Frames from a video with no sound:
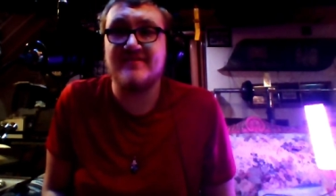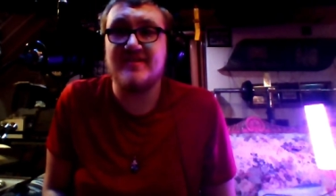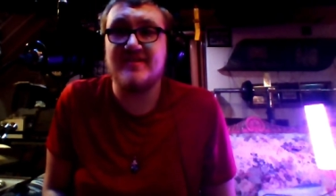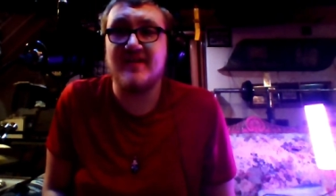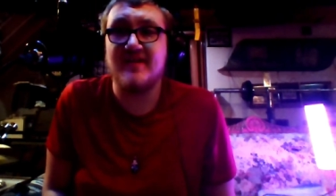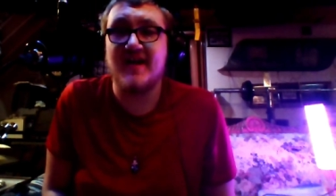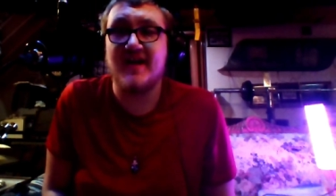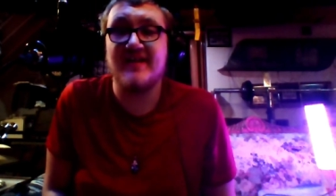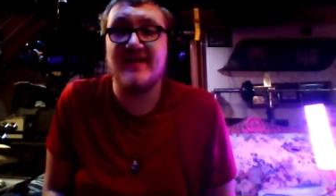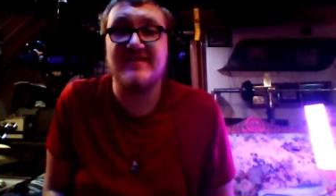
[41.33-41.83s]
to you
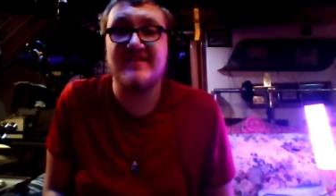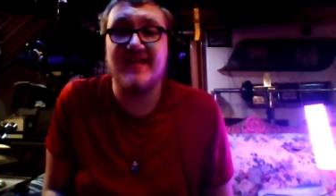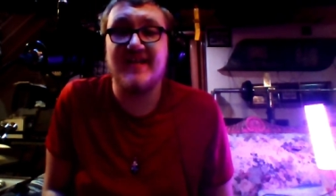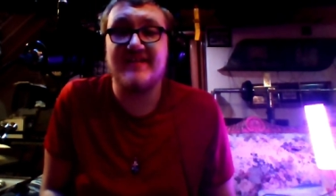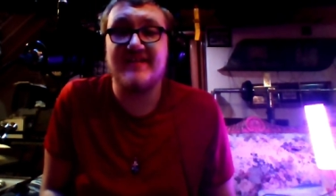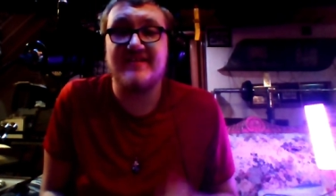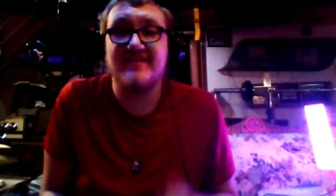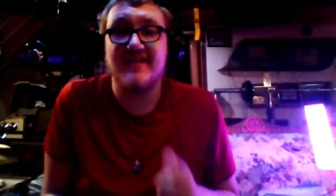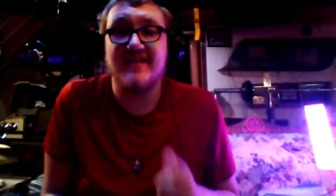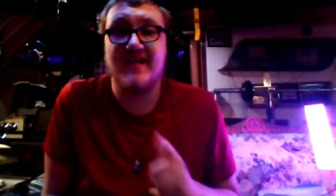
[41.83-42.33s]
guys
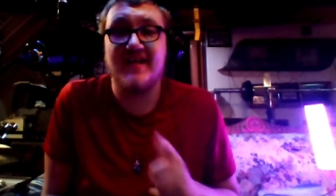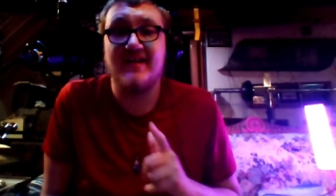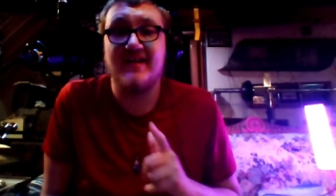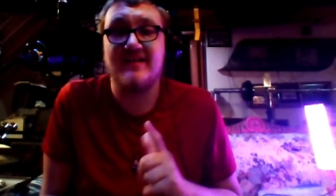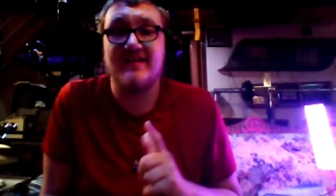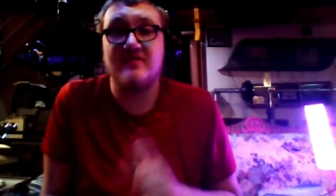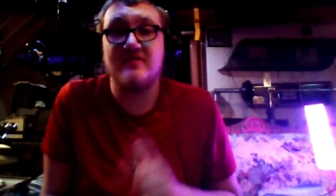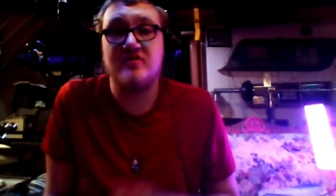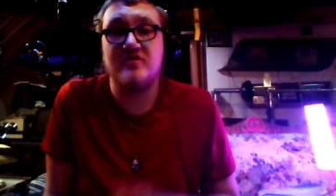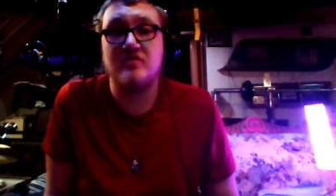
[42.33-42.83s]
that today
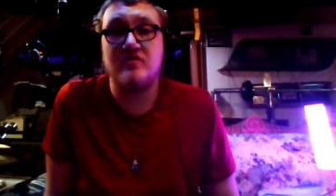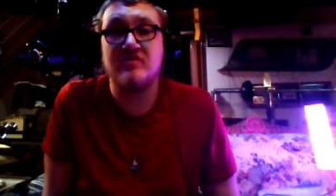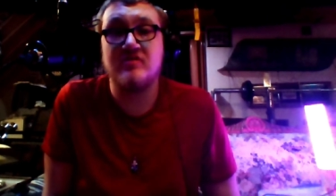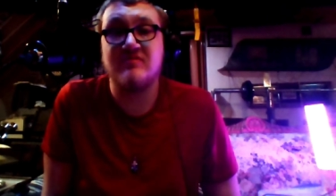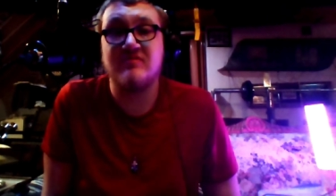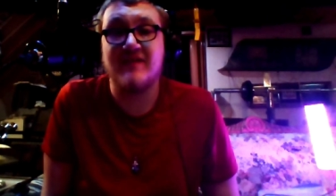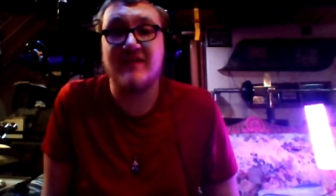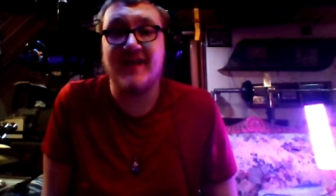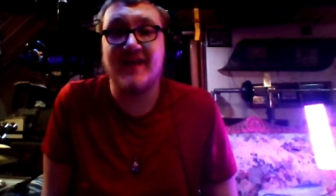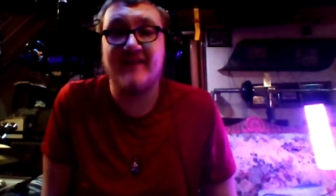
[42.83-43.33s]
is June
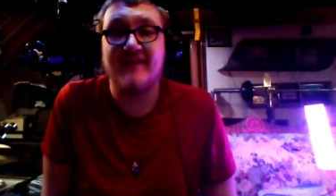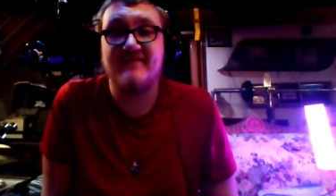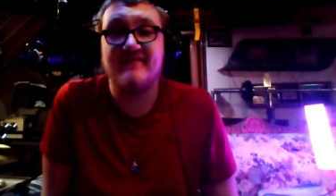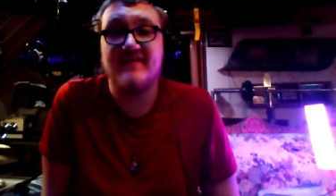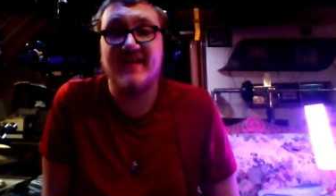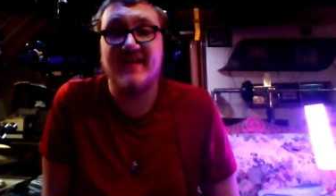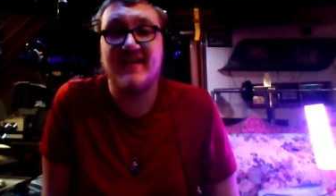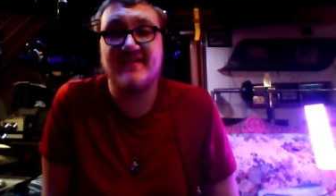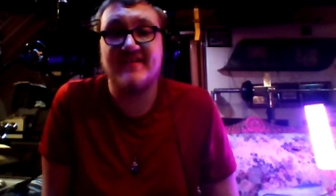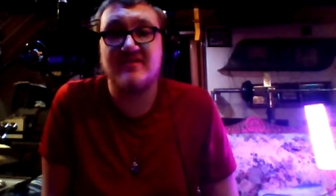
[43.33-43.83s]
28th,
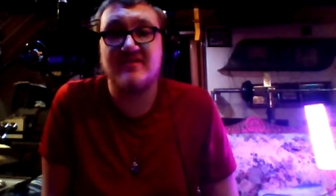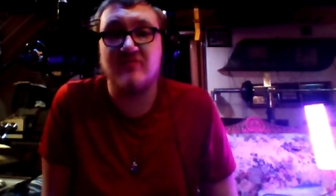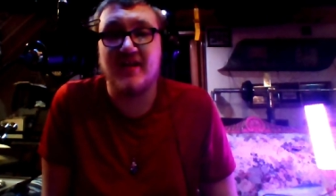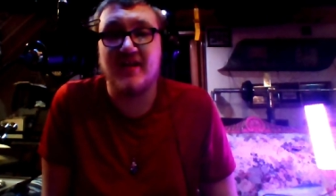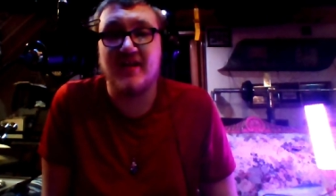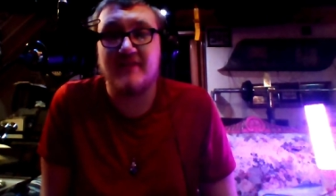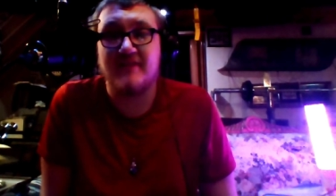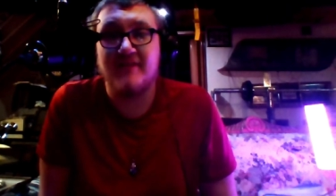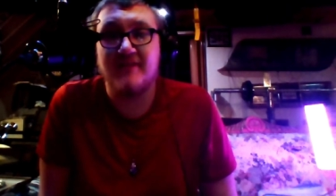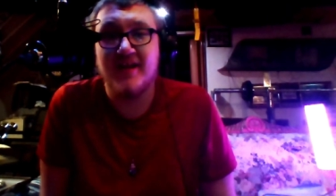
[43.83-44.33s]

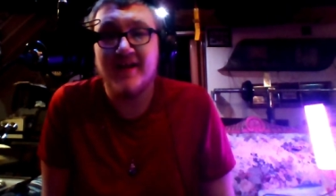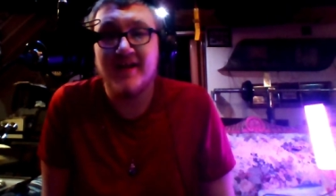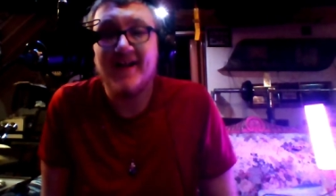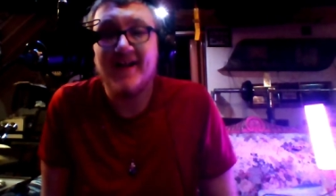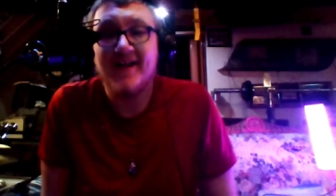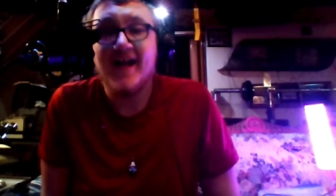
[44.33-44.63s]
2023.